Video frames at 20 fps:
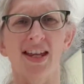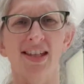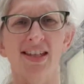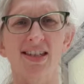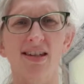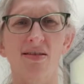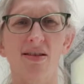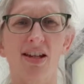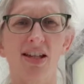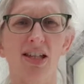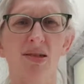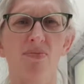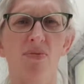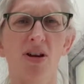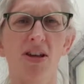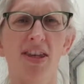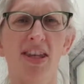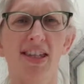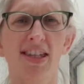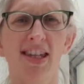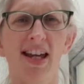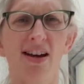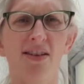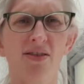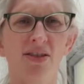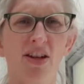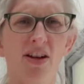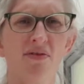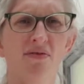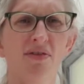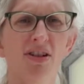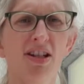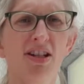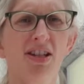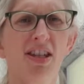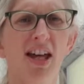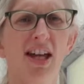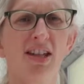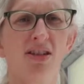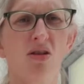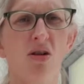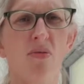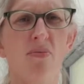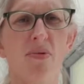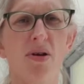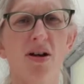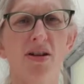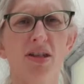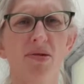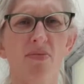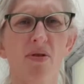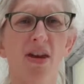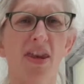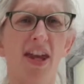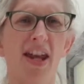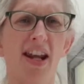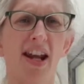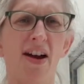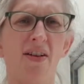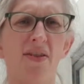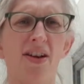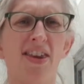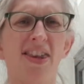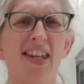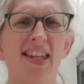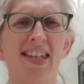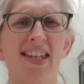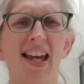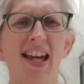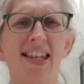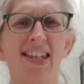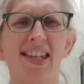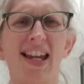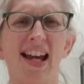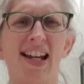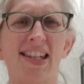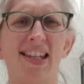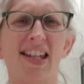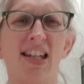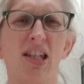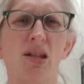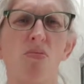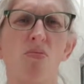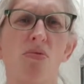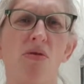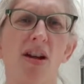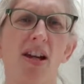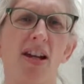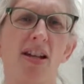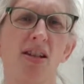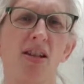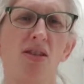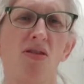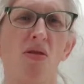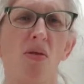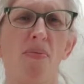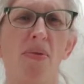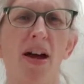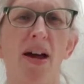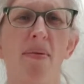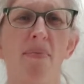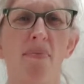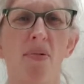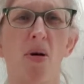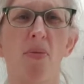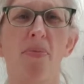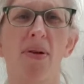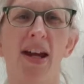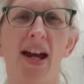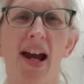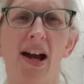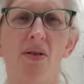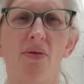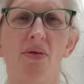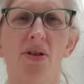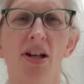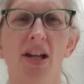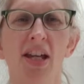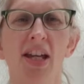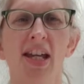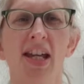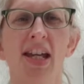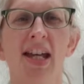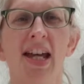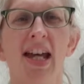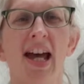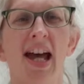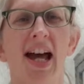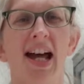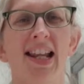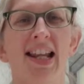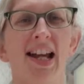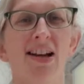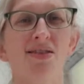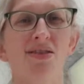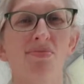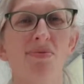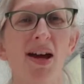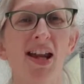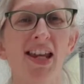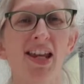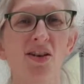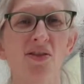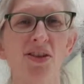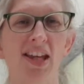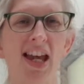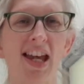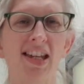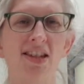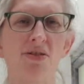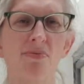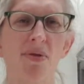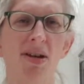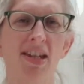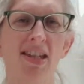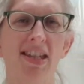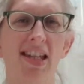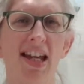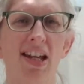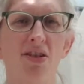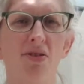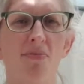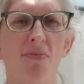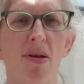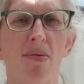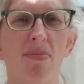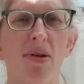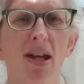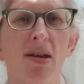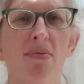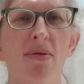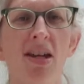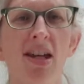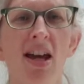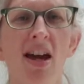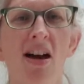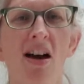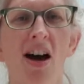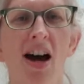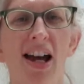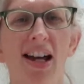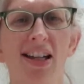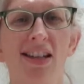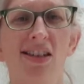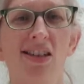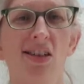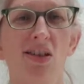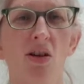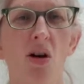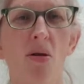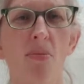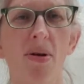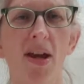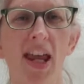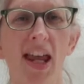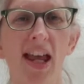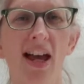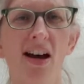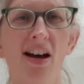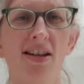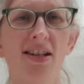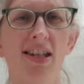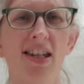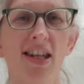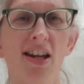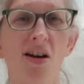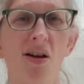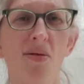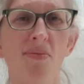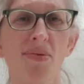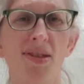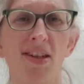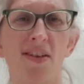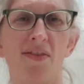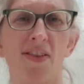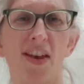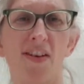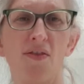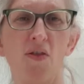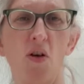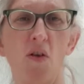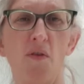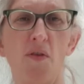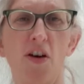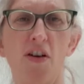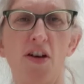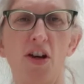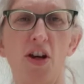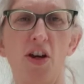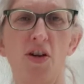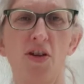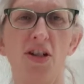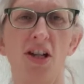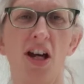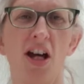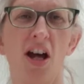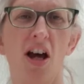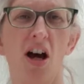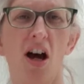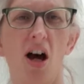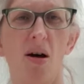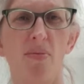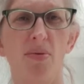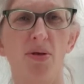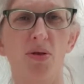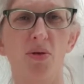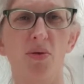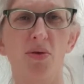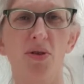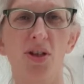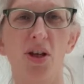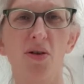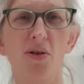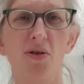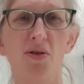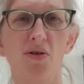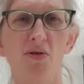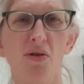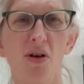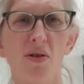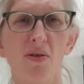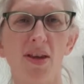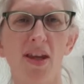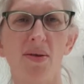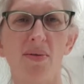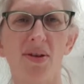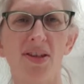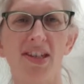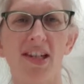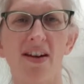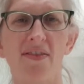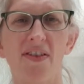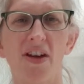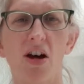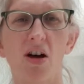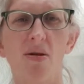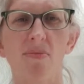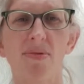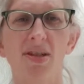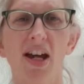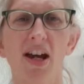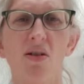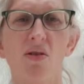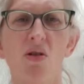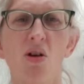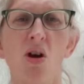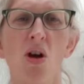So I'm going to spread this out so I've reached that top part, spread that out, and this hand's acting as a brake to stop that popping out. And now depending on the age of my stage of my baby, I can stop here under the arms if they've got very good upper torso control and they want to have their arms out.